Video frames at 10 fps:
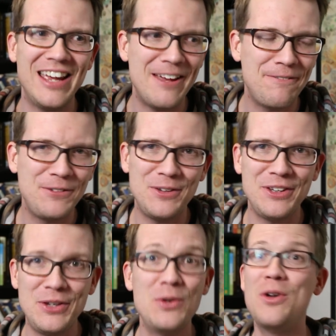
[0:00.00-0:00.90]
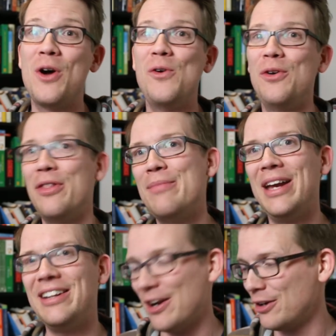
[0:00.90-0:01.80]
if you know the
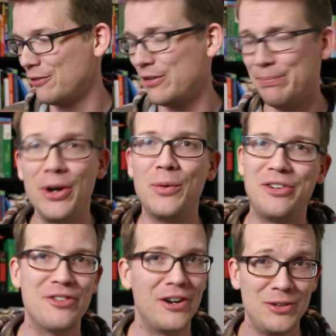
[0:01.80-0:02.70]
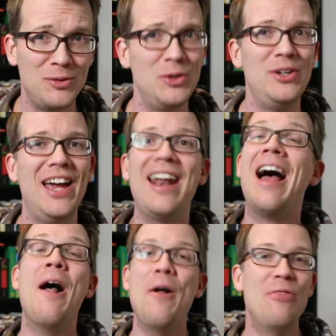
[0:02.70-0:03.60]
main character of the book, which none of you do
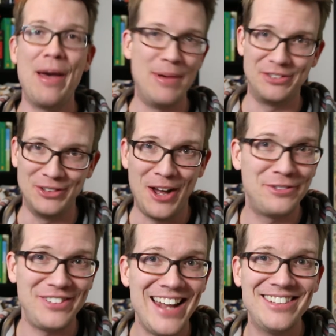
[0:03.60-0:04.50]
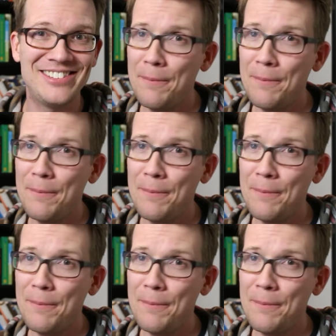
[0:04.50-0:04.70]
yet, that makes a lot of sense.